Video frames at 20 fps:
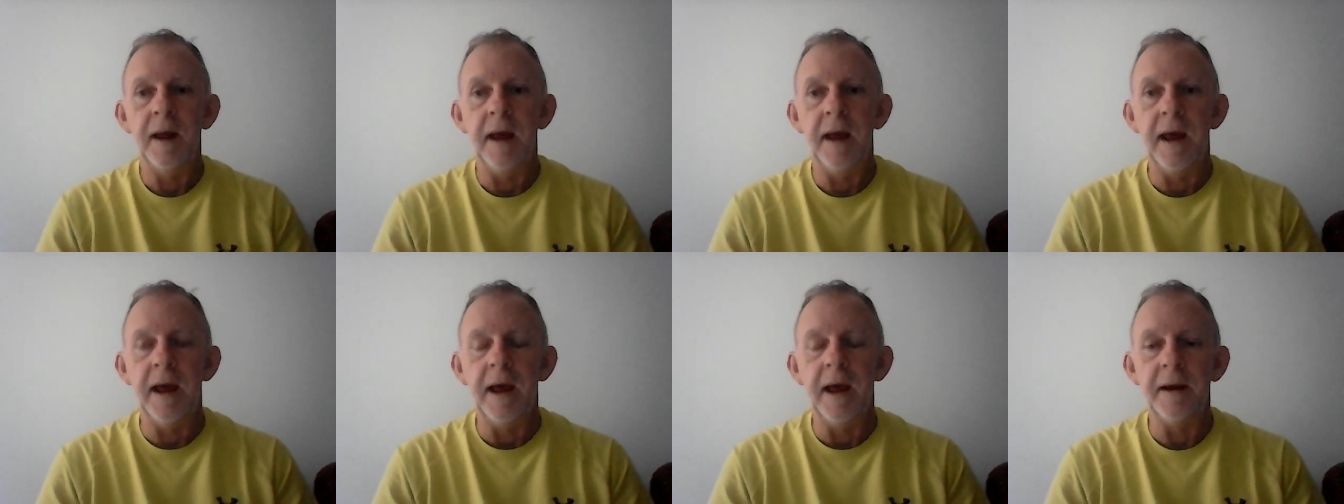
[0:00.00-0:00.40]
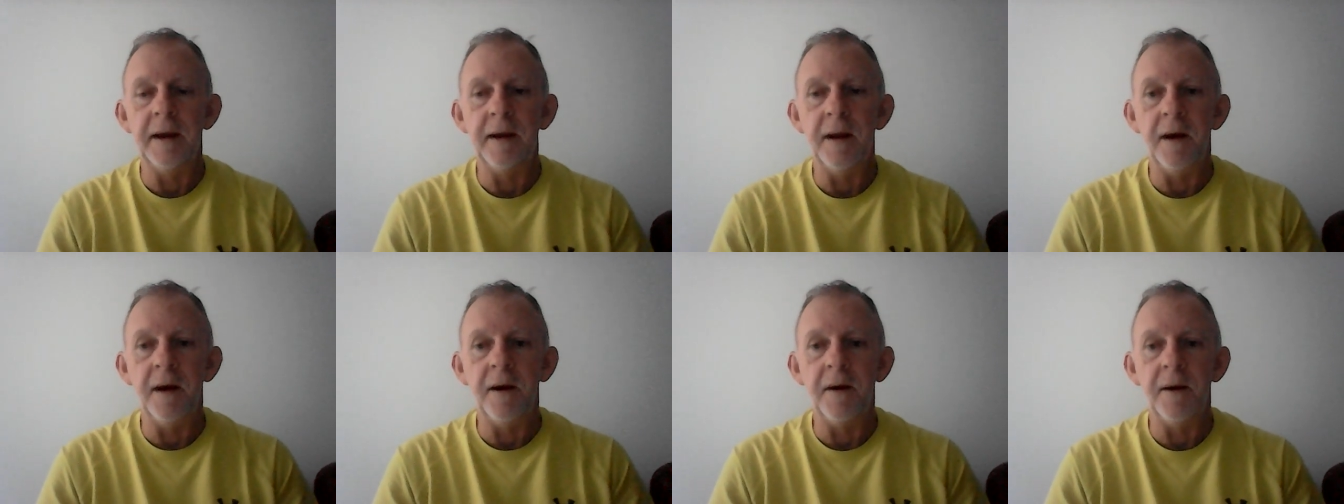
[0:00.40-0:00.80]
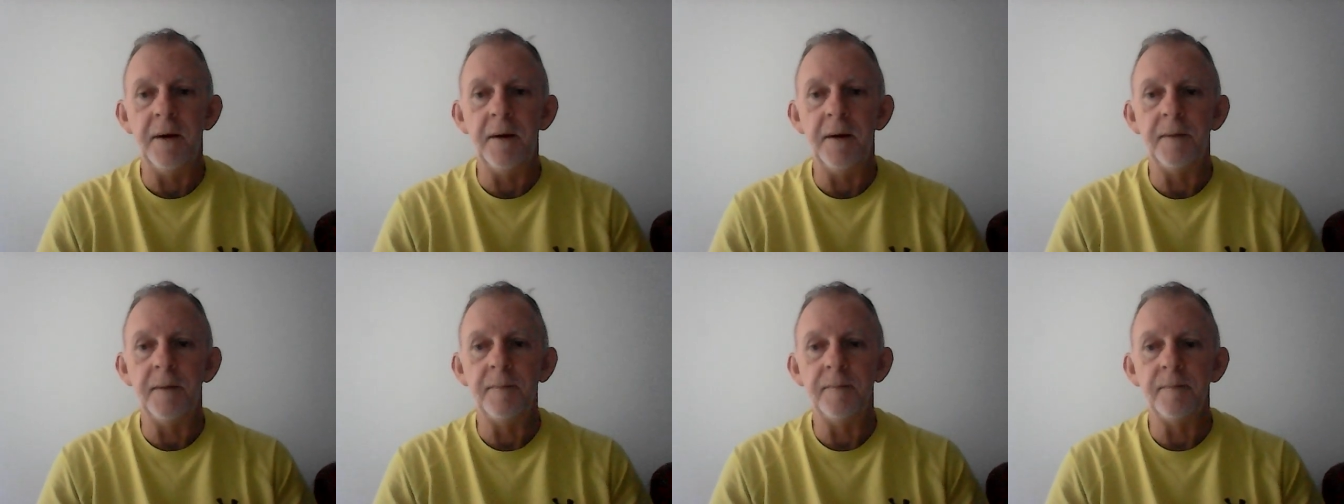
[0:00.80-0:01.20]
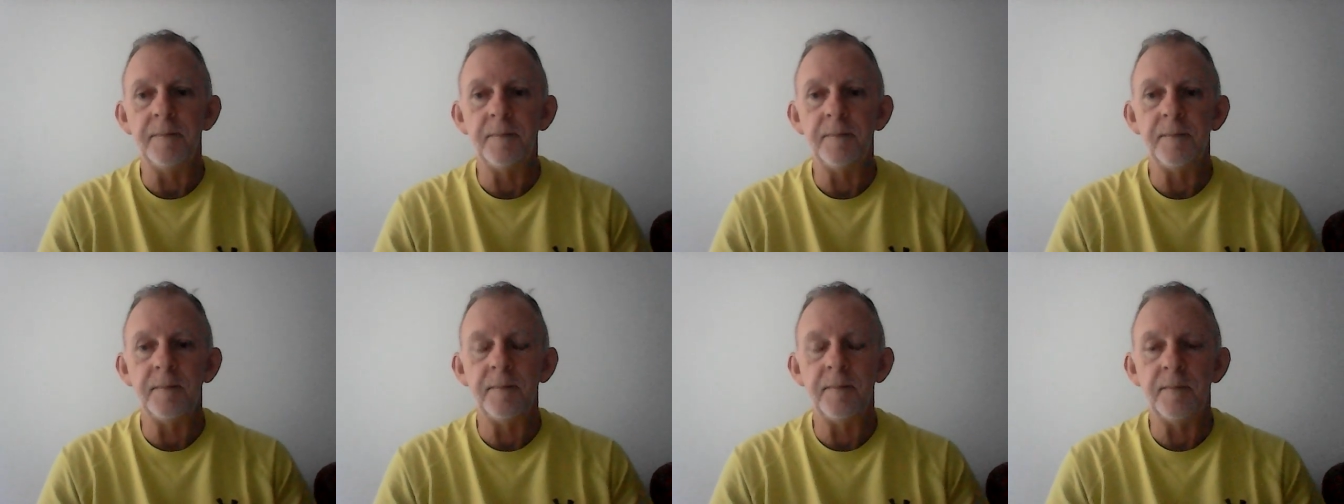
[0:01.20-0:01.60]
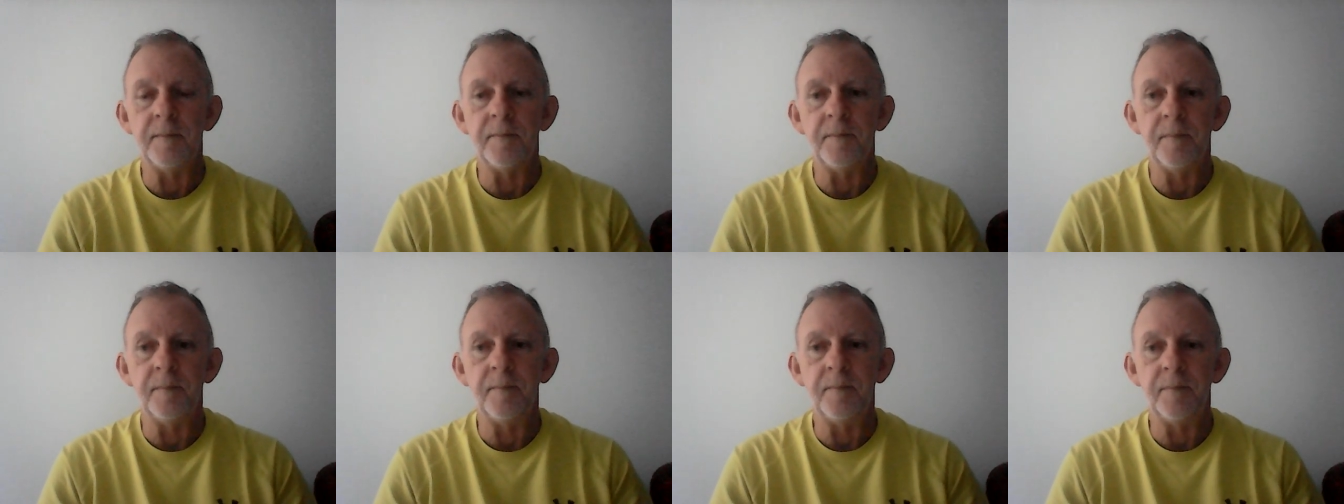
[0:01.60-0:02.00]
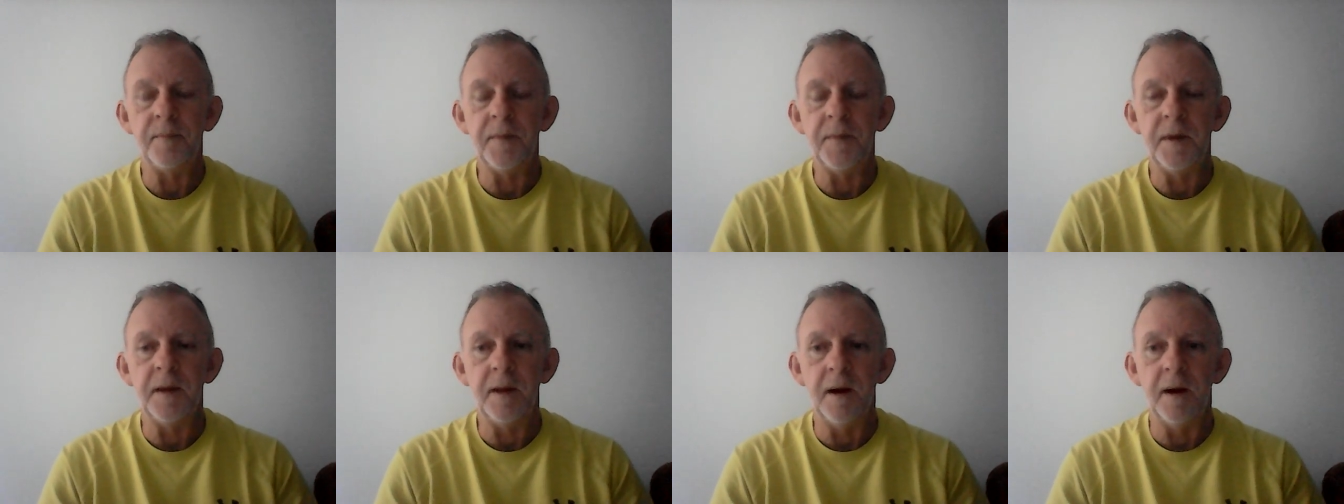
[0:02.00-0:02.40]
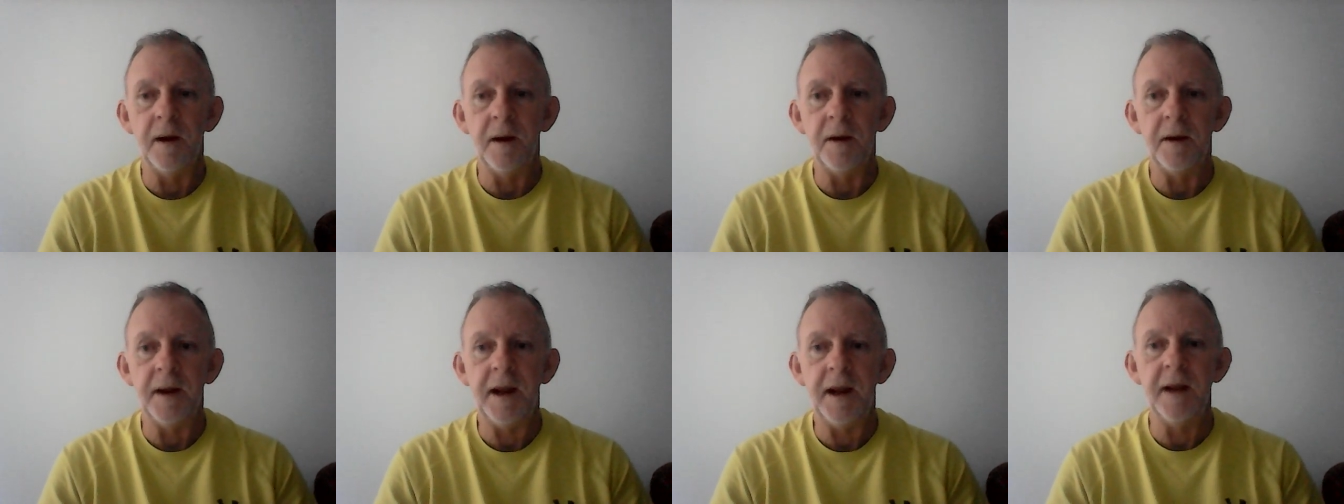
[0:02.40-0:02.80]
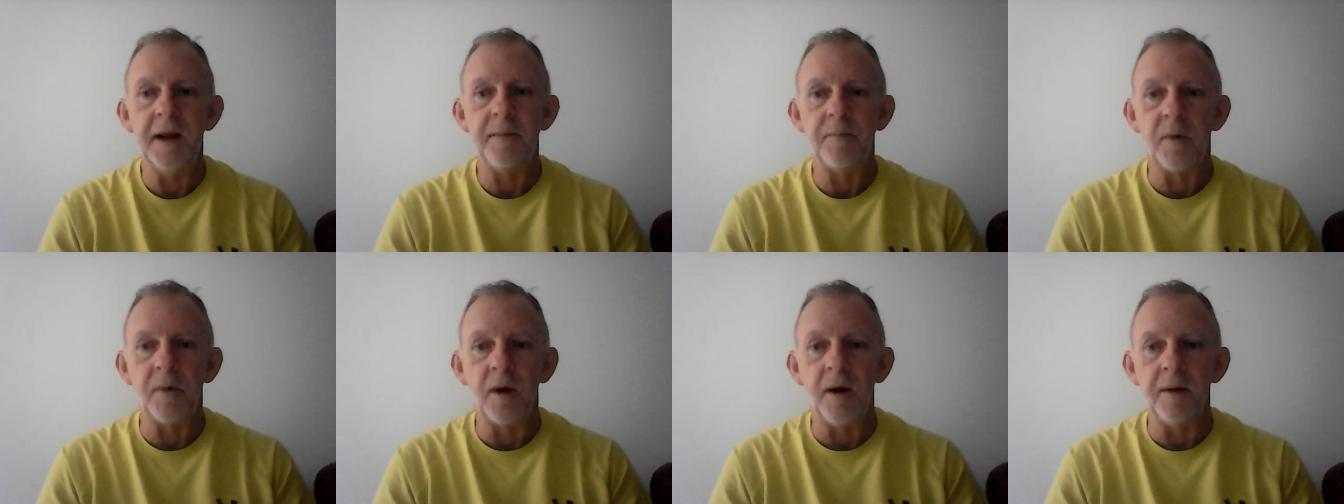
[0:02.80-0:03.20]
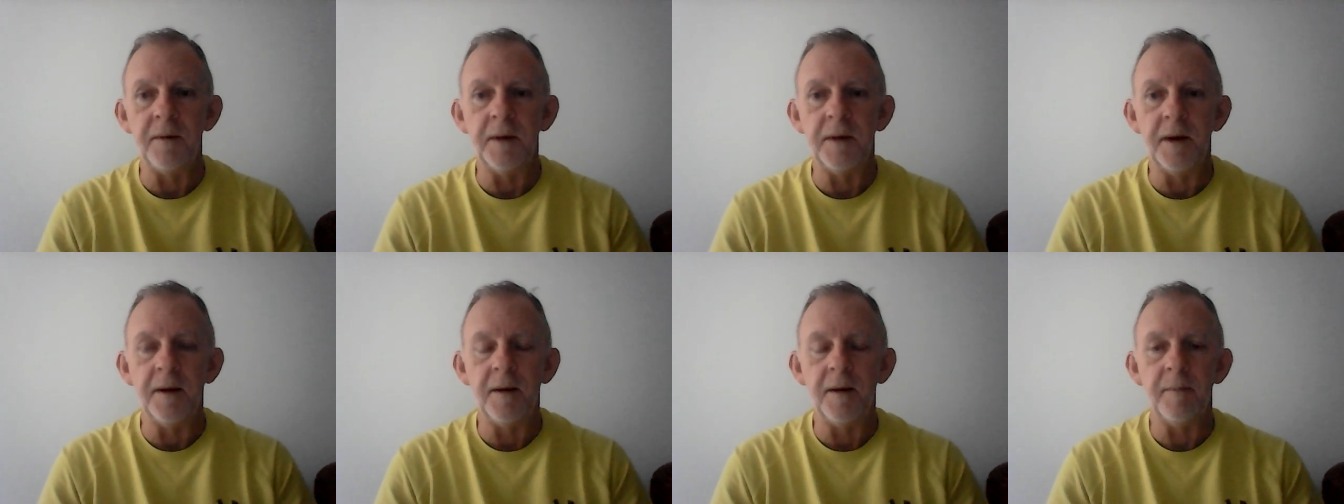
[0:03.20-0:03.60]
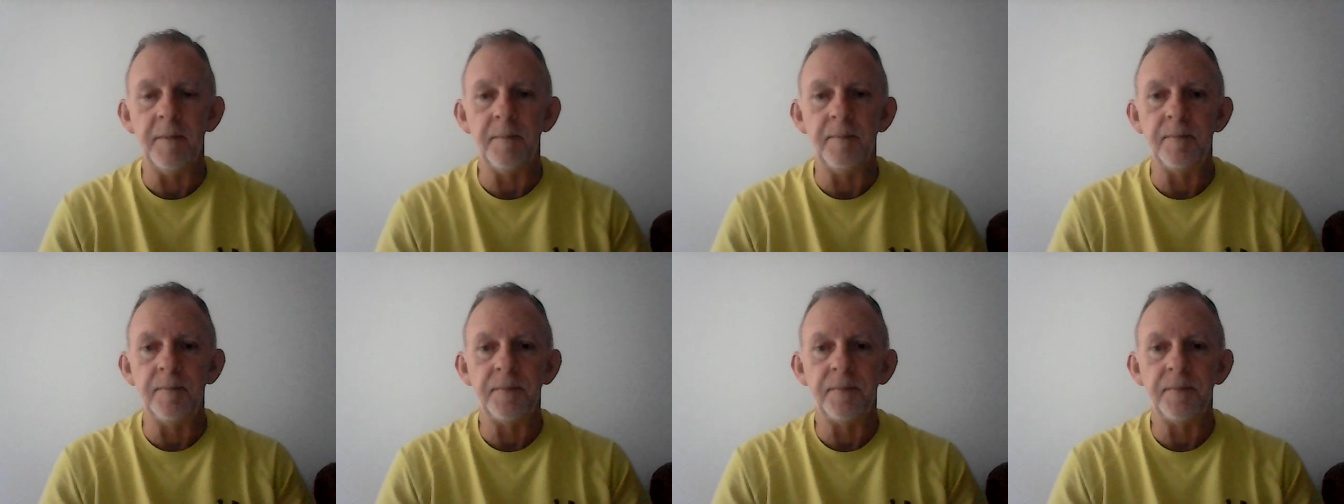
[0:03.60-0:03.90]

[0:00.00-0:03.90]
And uh, uh he had brought up